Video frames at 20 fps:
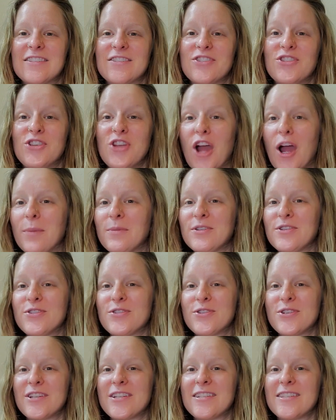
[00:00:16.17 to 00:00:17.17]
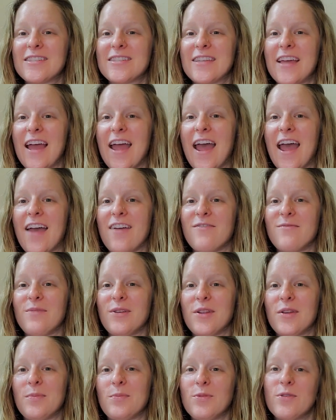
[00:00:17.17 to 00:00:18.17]
geometries that have
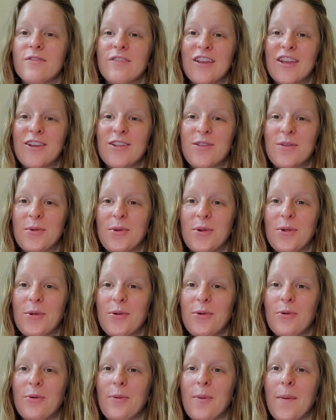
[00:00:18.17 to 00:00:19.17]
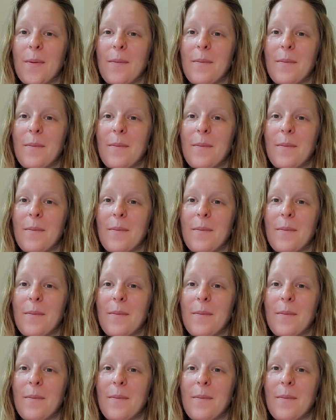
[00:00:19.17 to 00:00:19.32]
been moving through